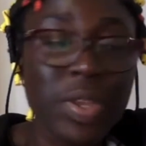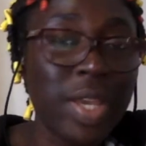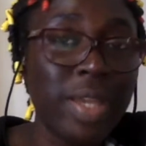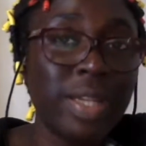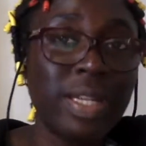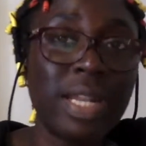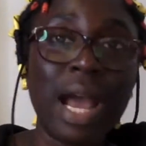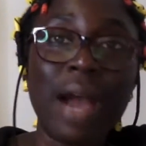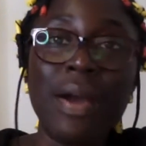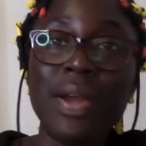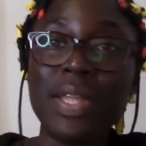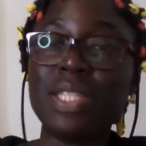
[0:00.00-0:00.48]

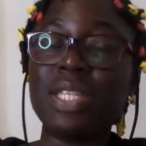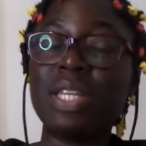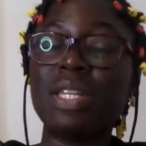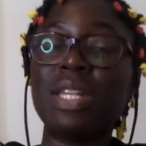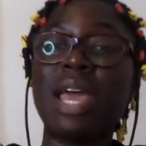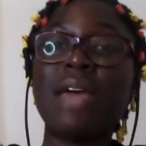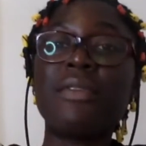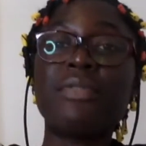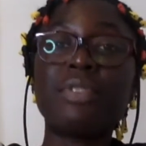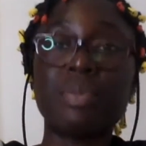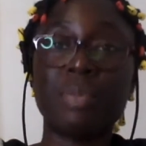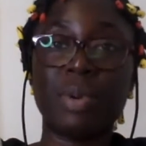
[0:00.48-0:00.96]
now it's an
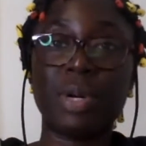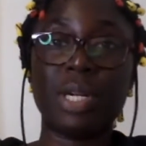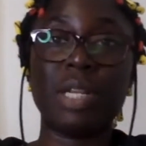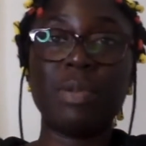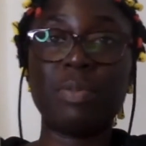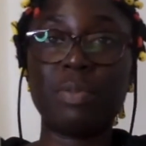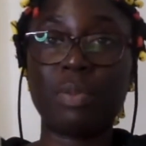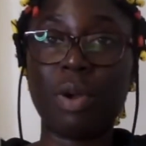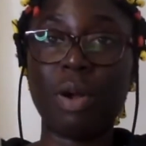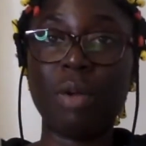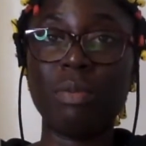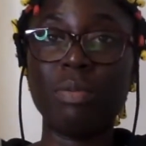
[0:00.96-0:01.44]
everybody
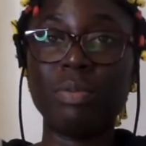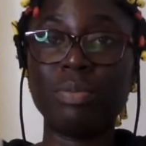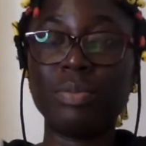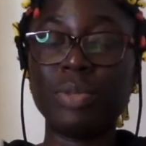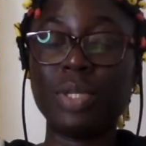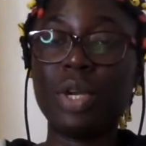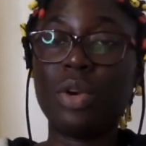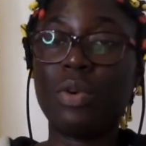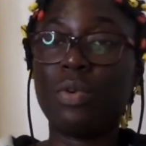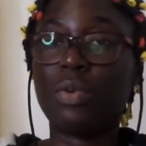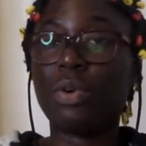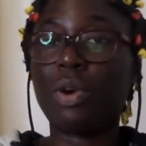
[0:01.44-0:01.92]
problem
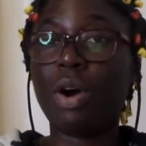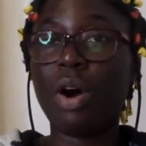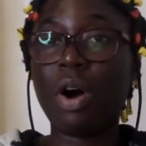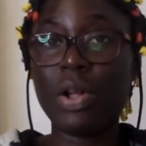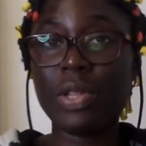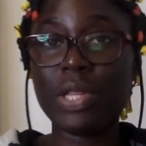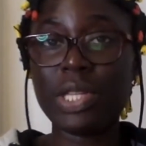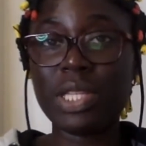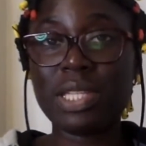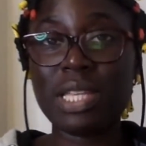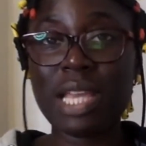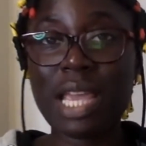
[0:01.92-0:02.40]
we're all in
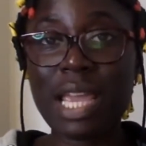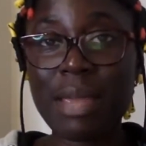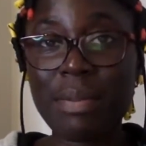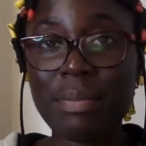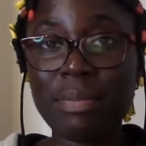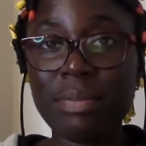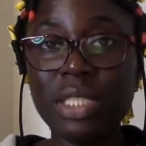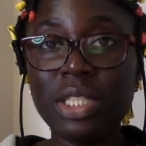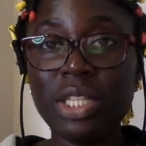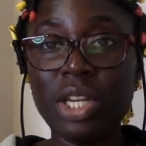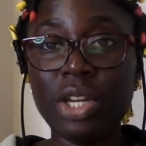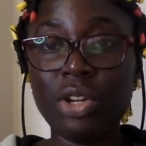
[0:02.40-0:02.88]
the
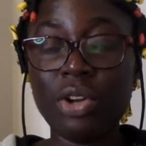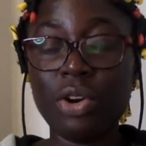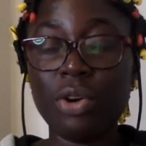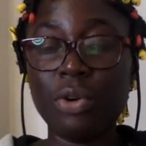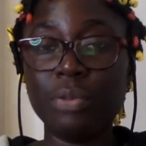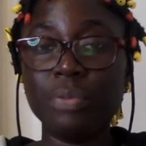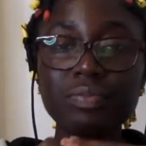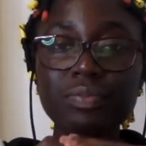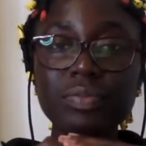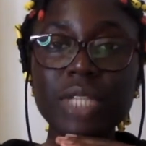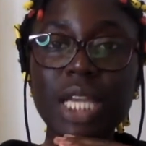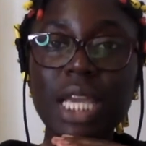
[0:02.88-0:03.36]
same you know